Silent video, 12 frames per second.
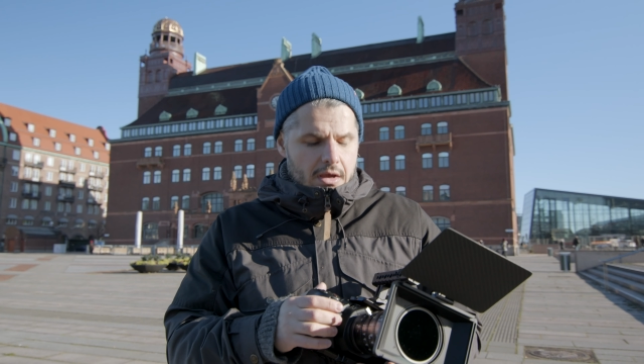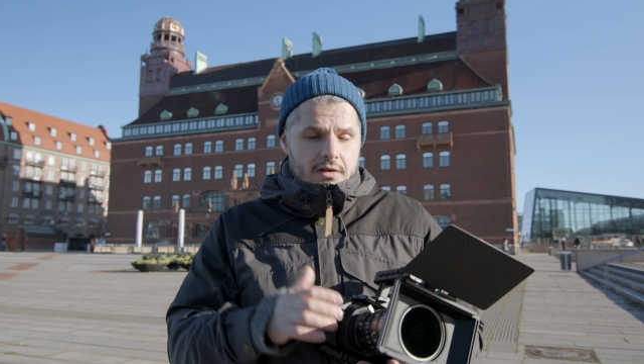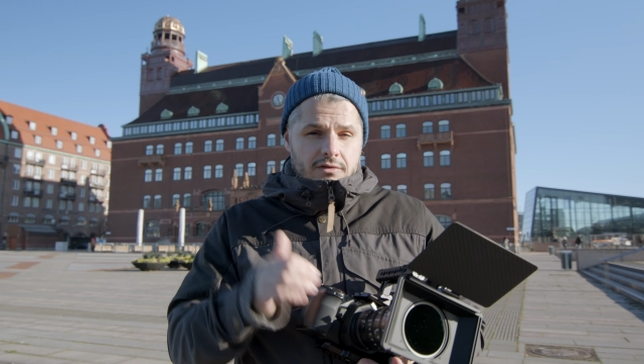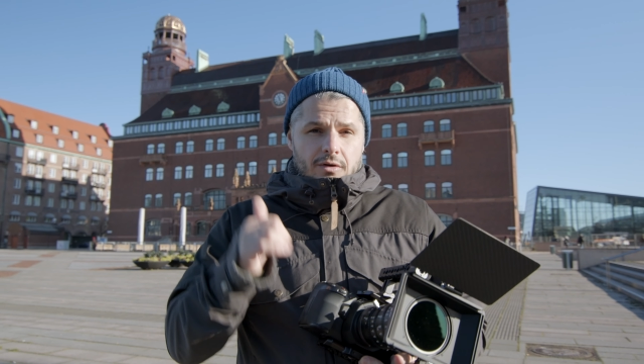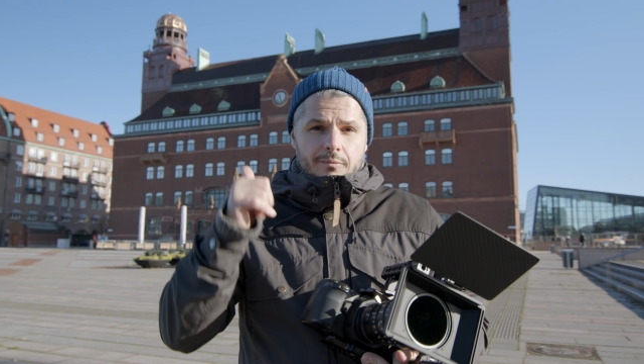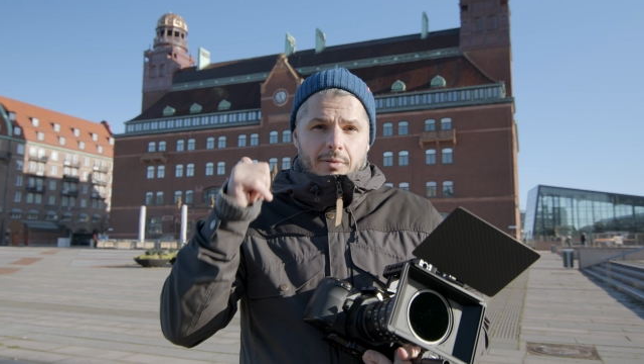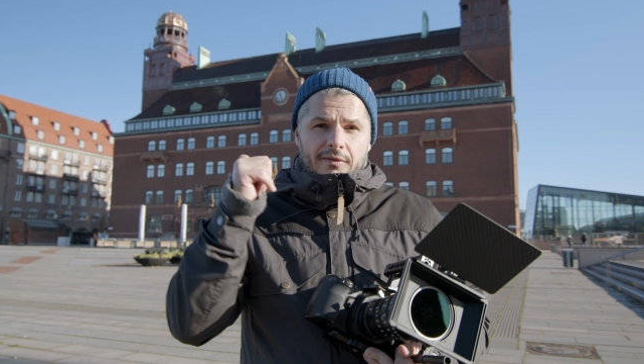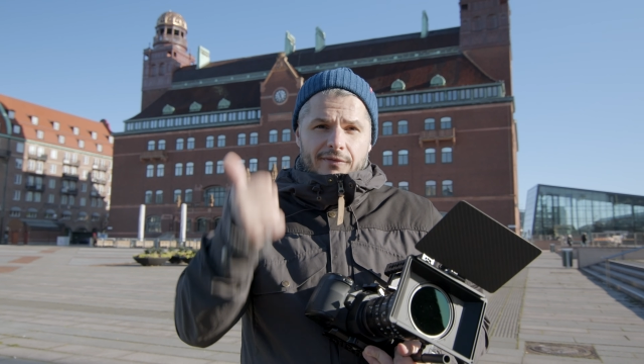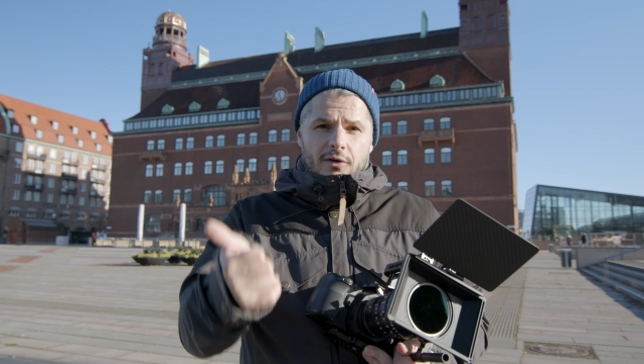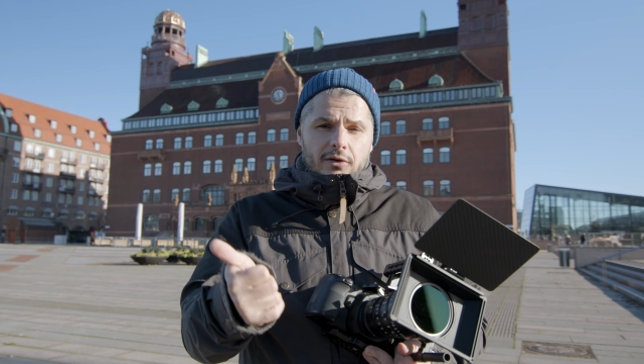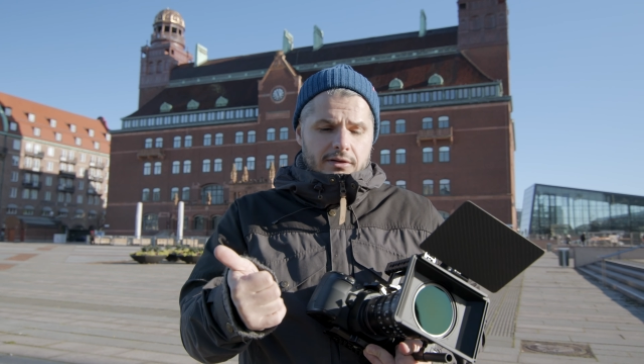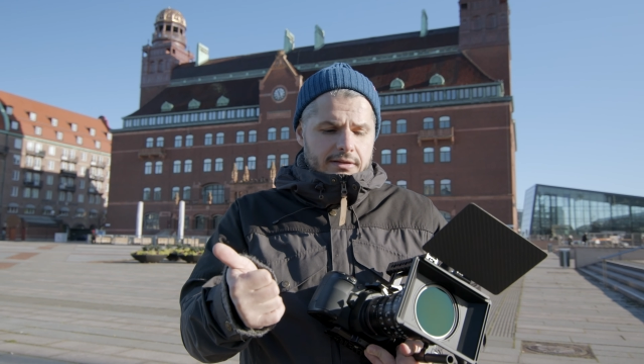So
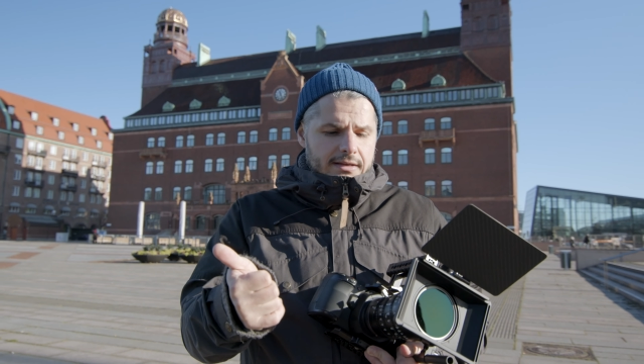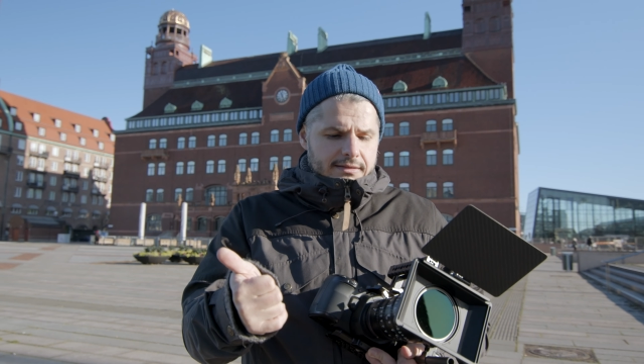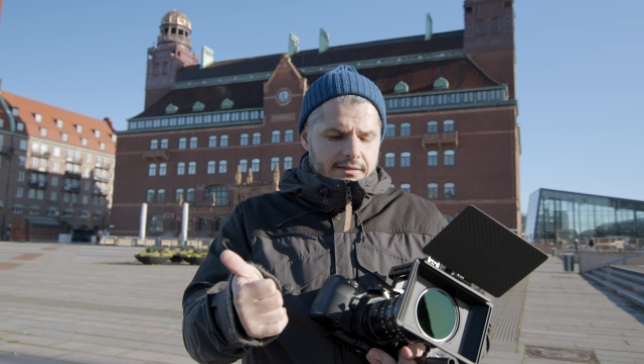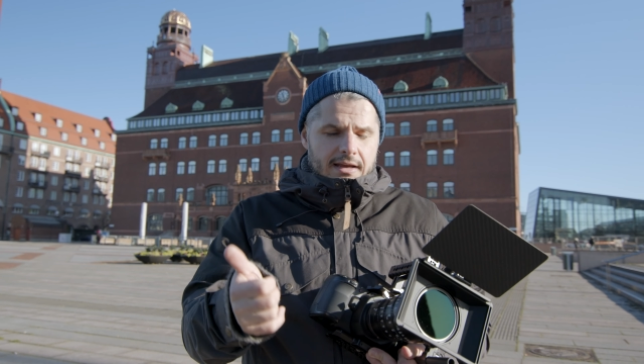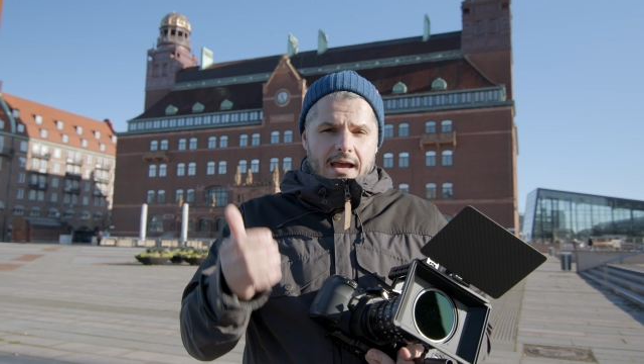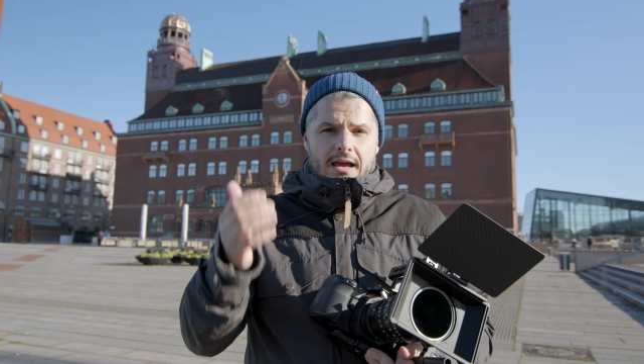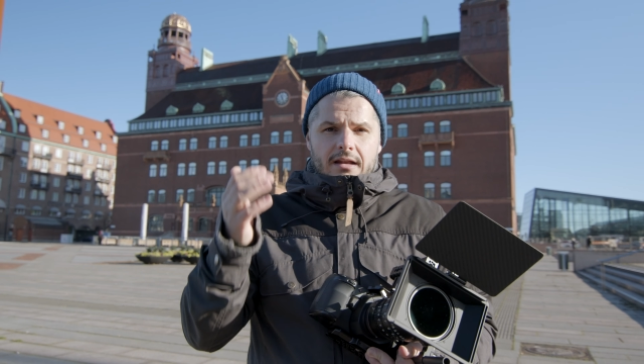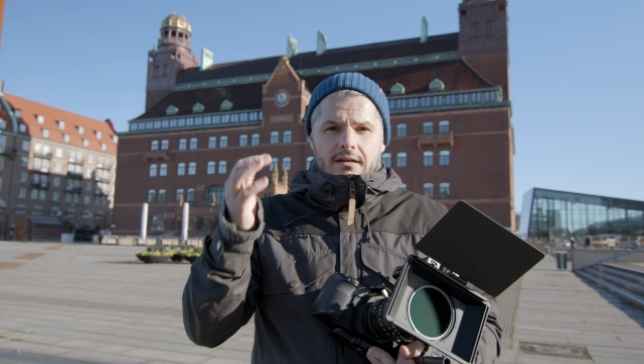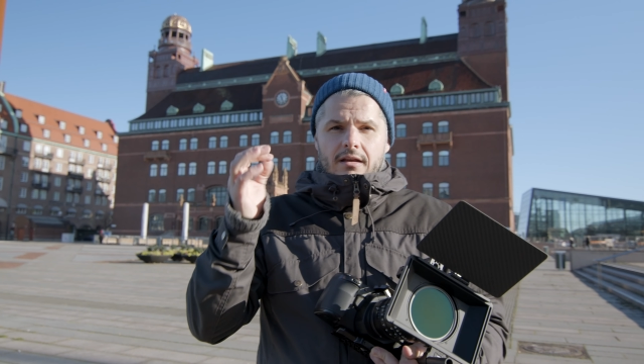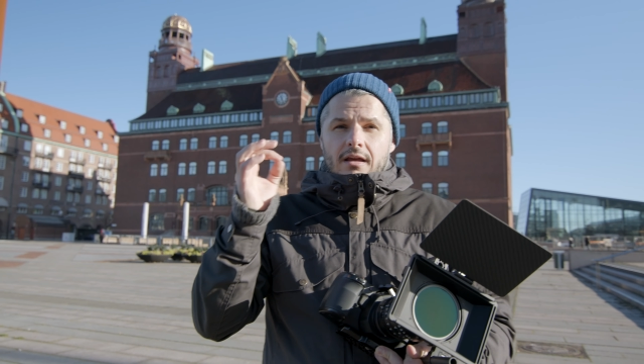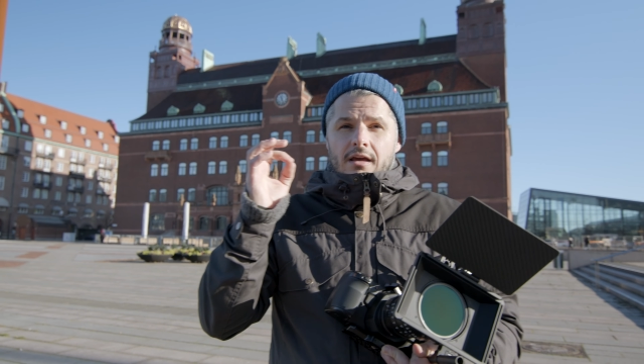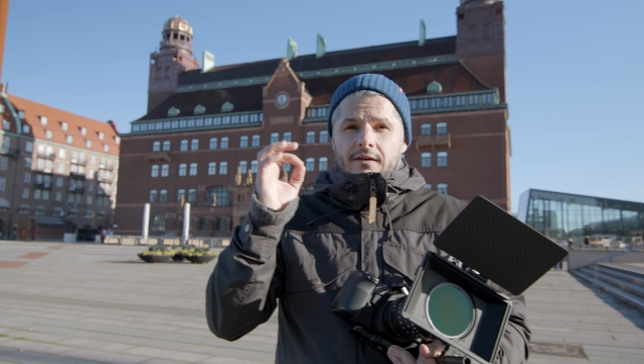parfocalness
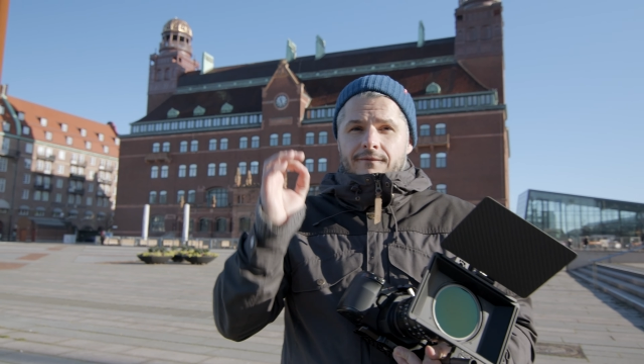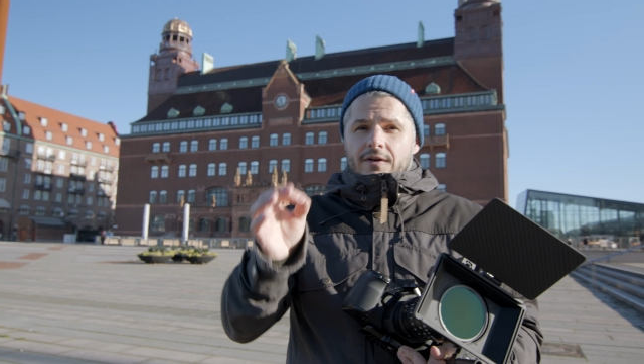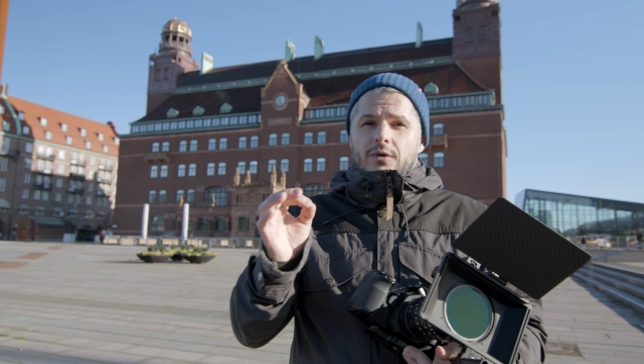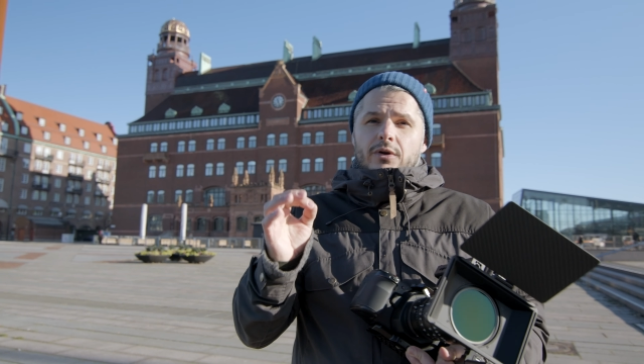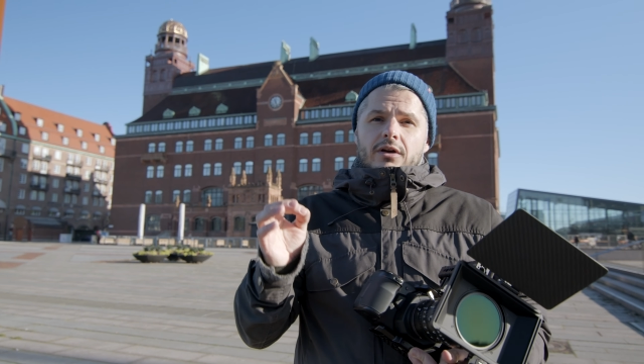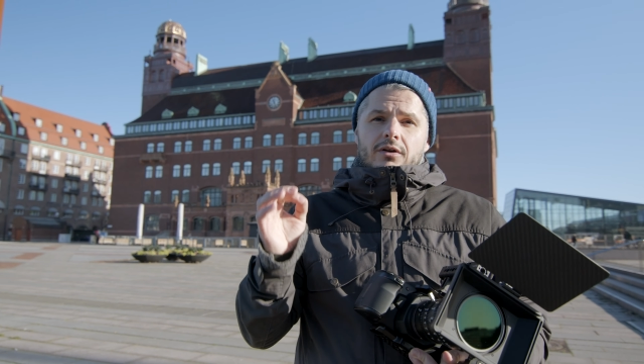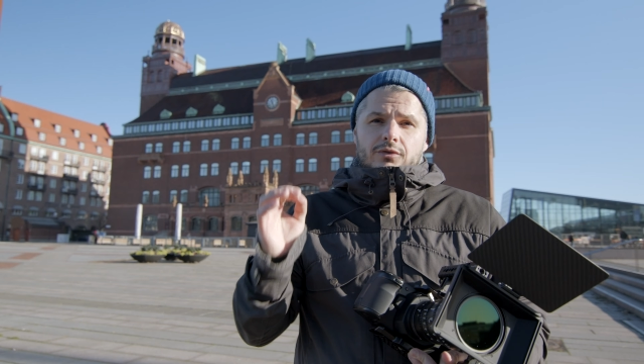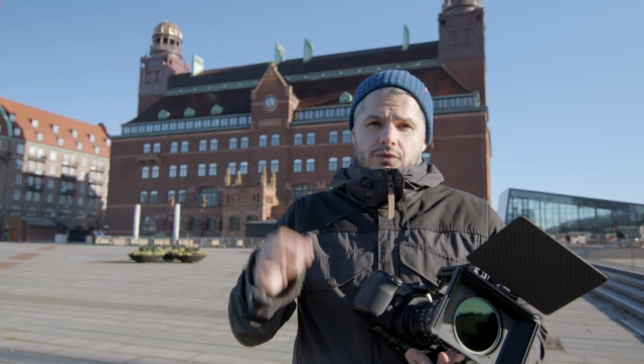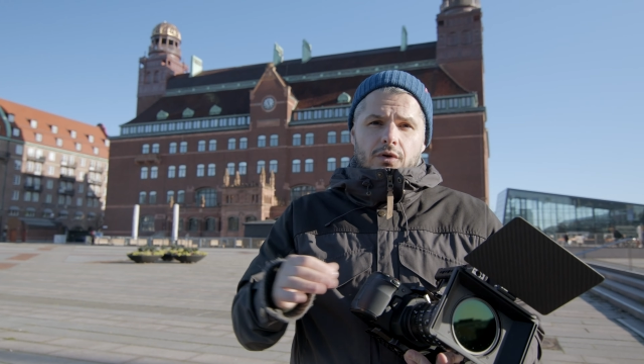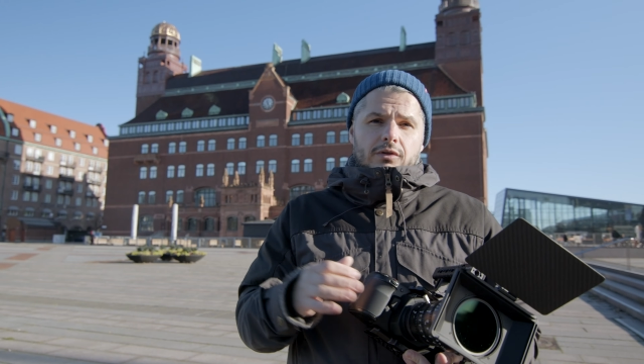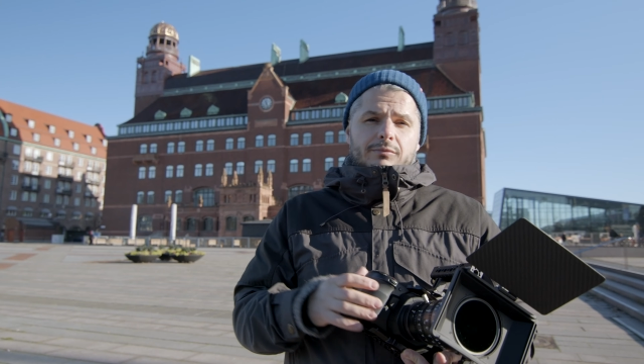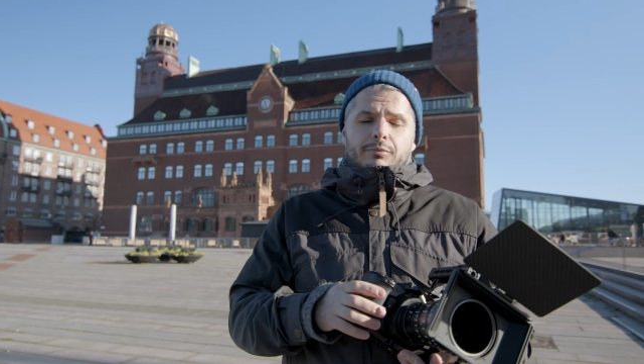and very
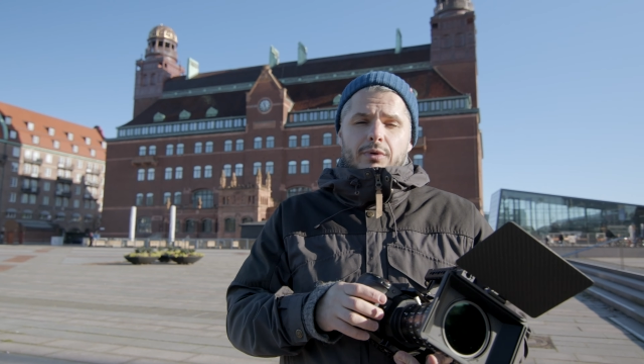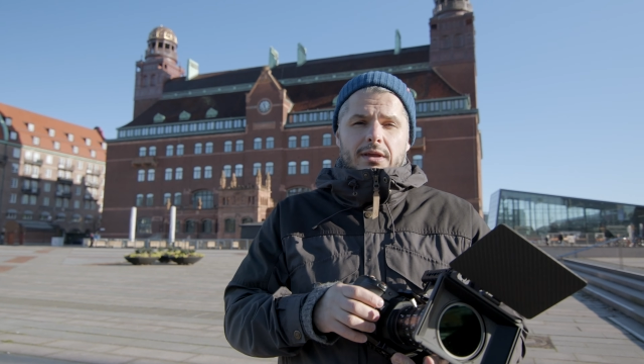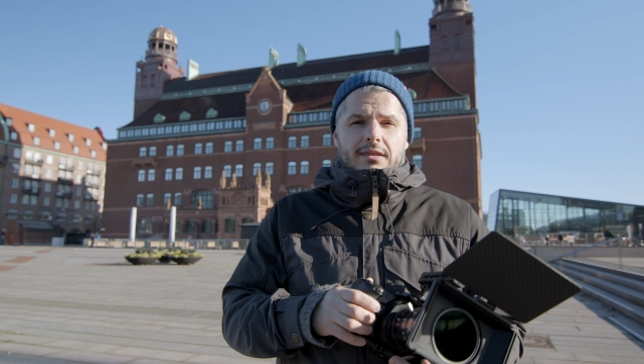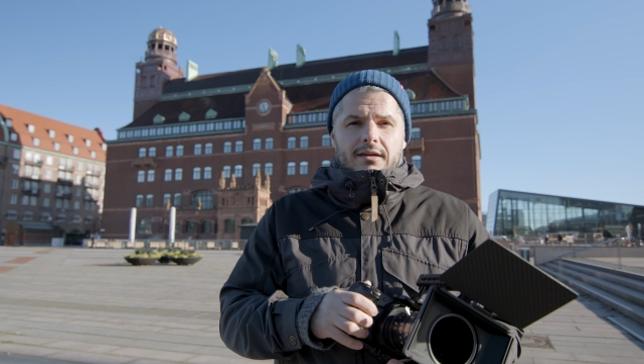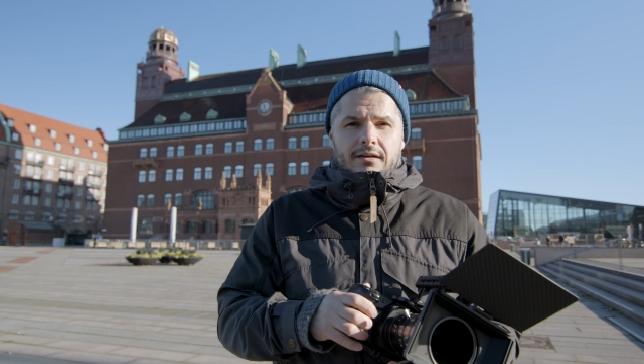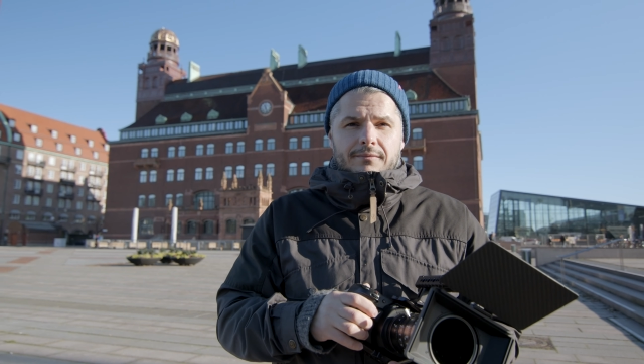controlled breathing.